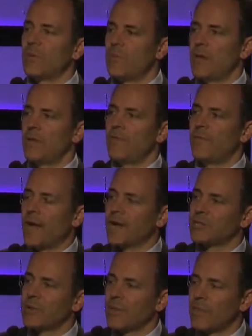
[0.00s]

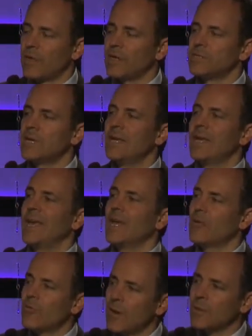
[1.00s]
manufacturing things
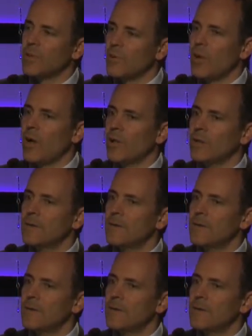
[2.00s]
incredibly well.